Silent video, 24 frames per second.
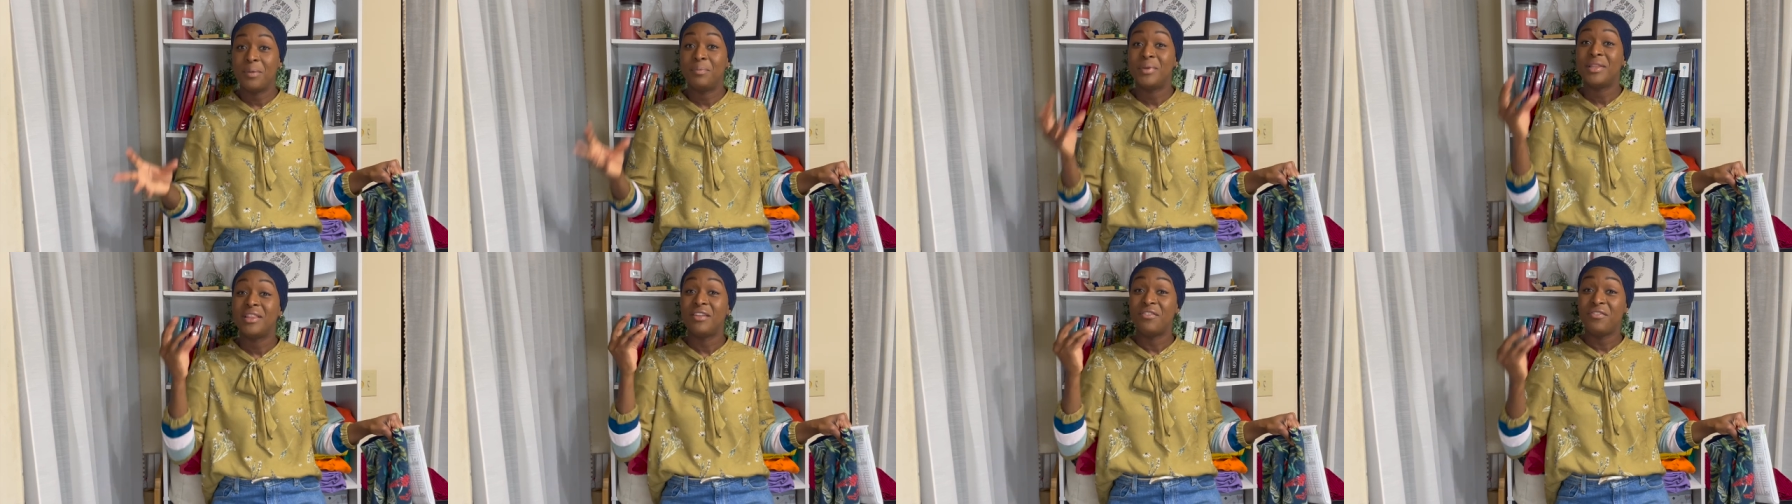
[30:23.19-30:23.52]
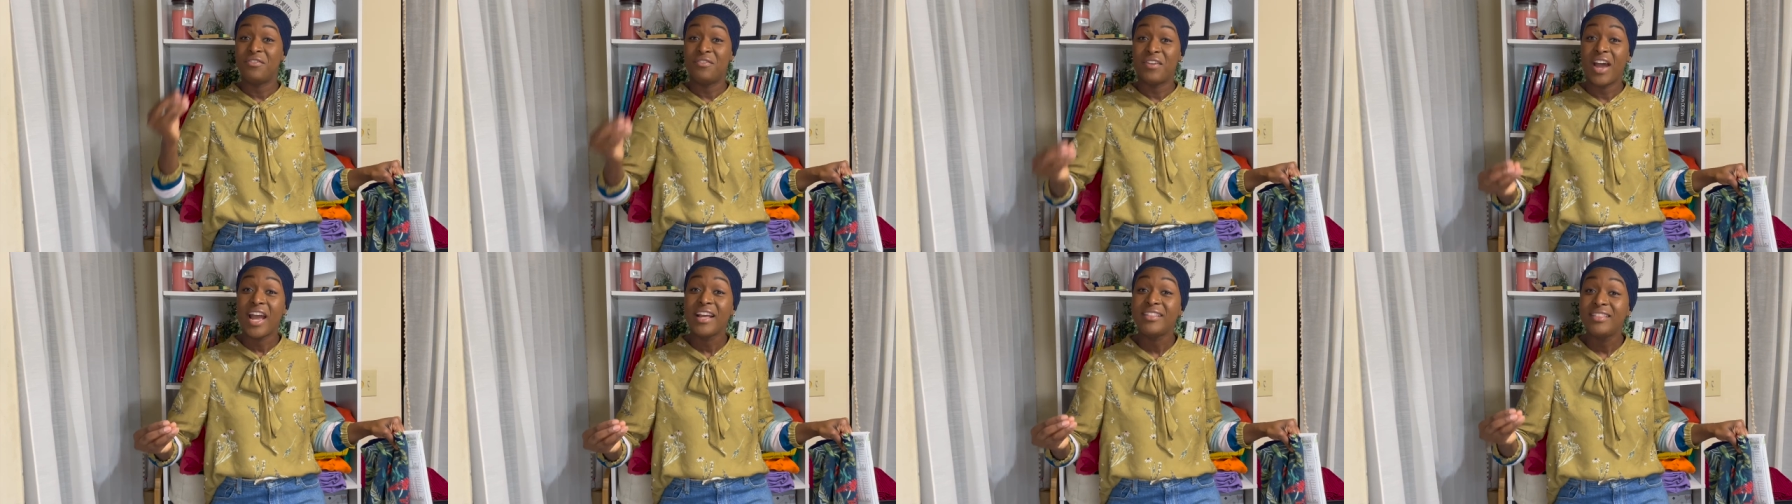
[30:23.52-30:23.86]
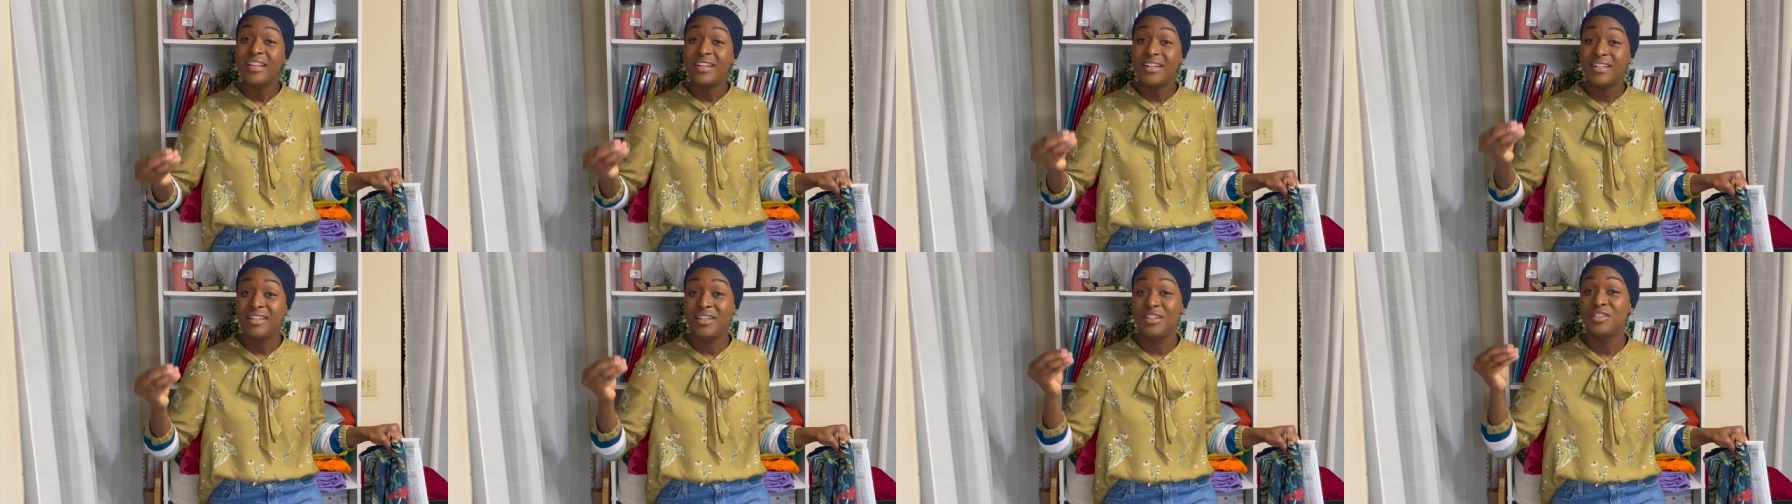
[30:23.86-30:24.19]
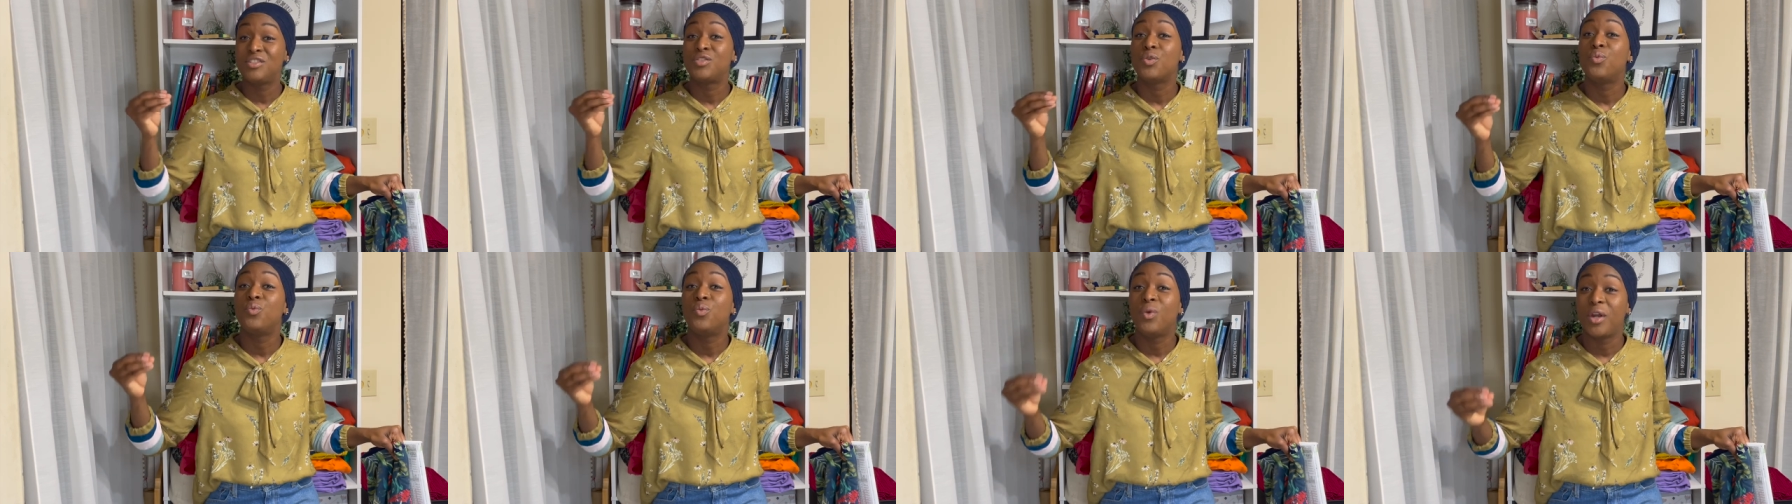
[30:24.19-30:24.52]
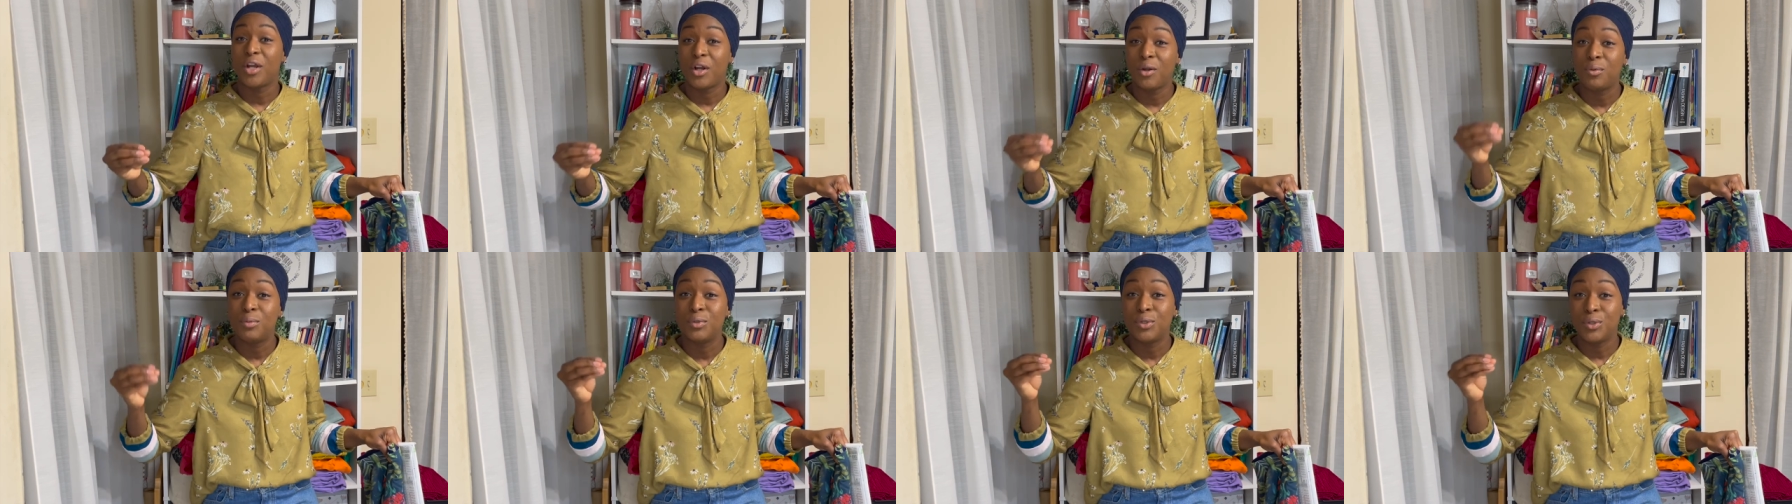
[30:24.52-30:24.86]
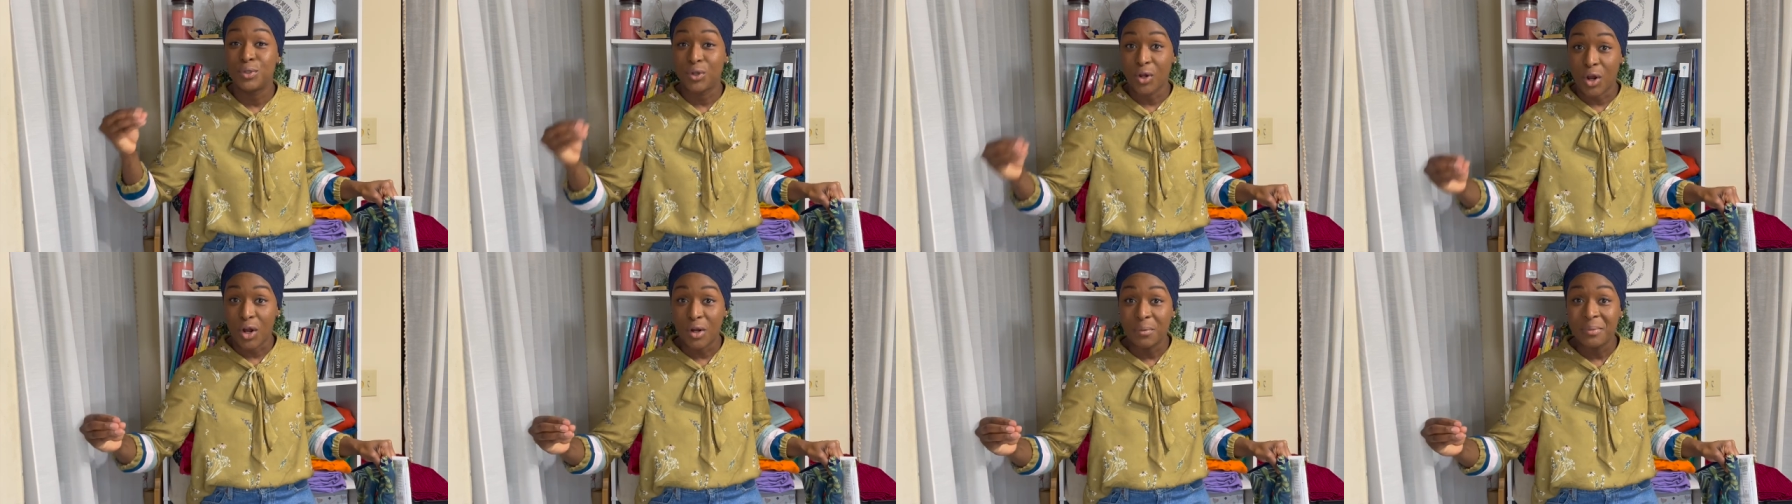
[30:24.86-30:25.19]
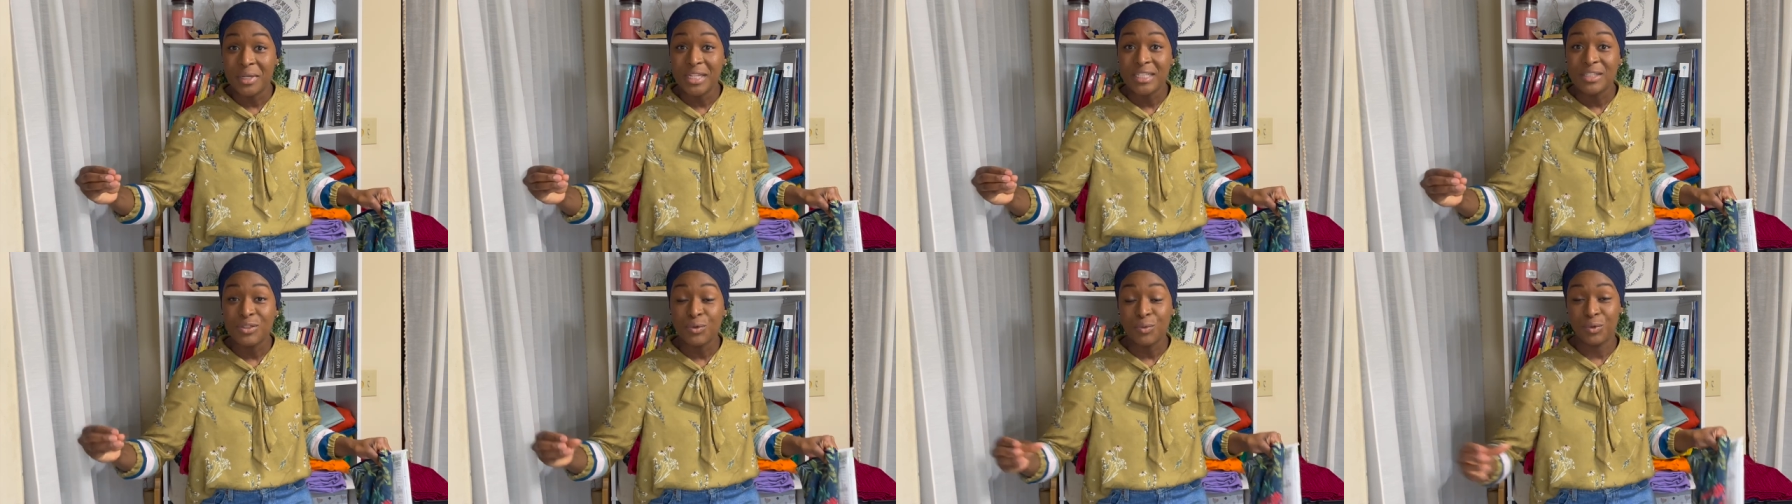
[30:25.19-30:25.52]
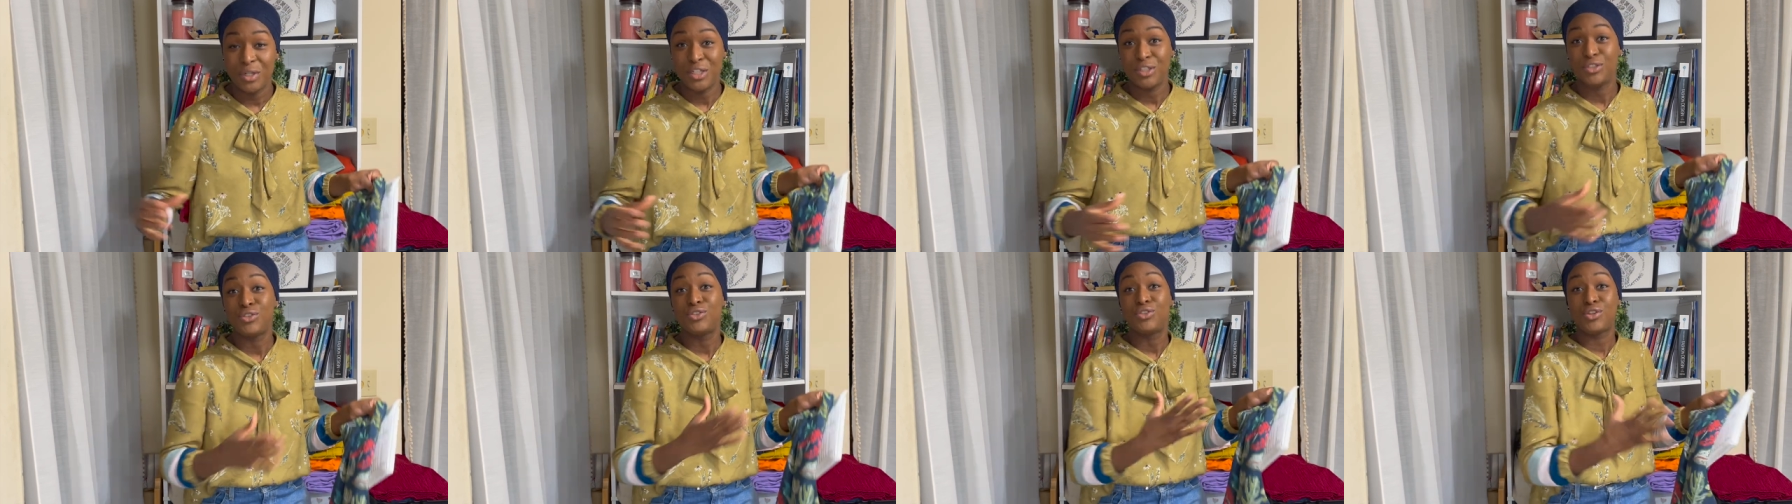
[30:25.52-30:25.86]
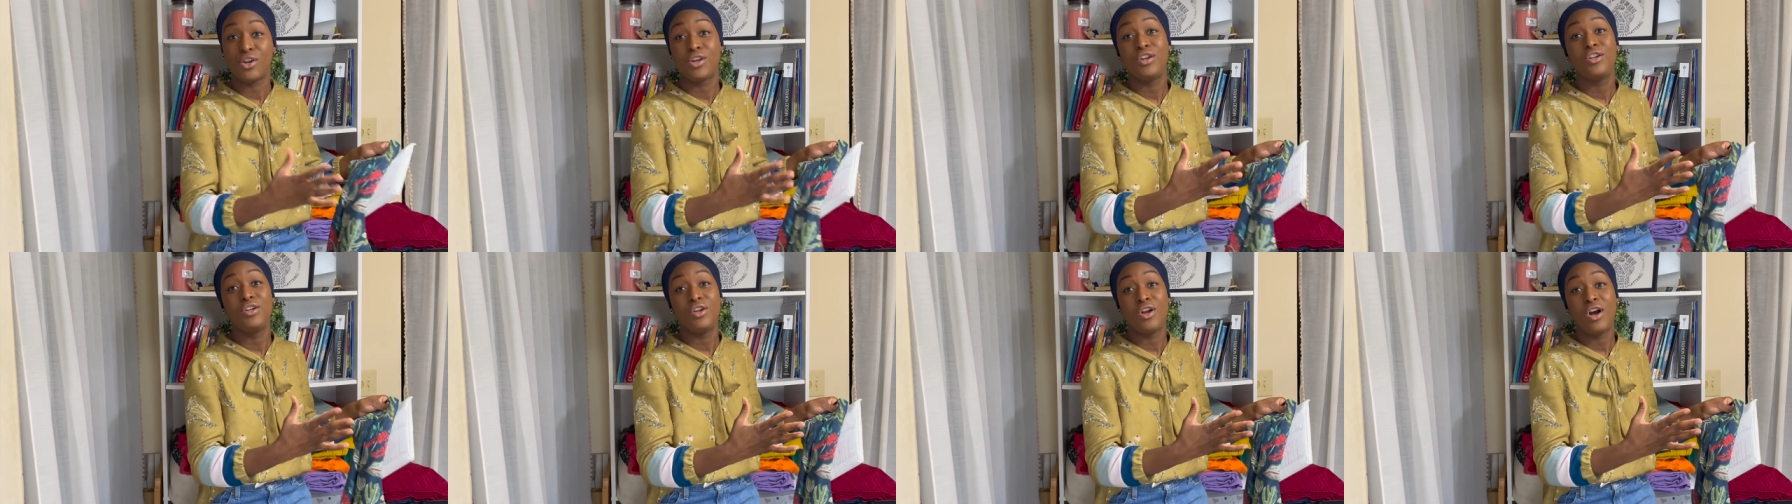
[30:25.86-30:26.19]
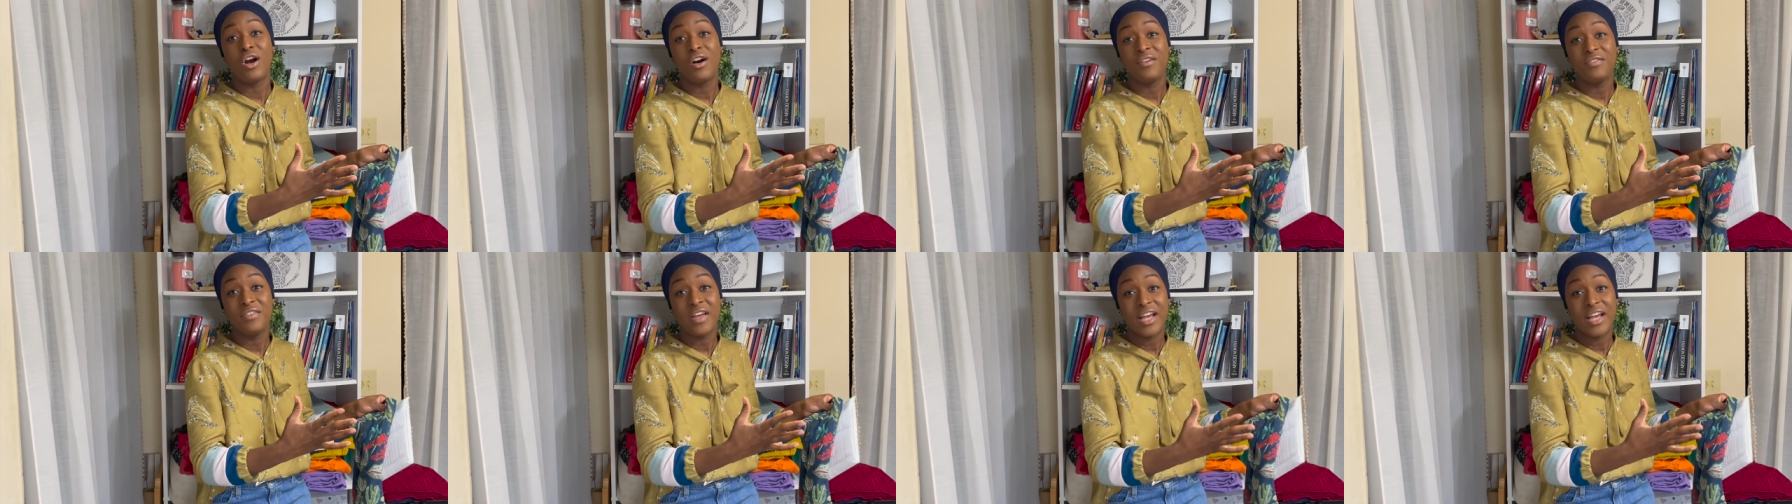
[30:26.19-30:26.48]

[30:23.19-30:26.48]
but the fact that it is a wearable garment when it started off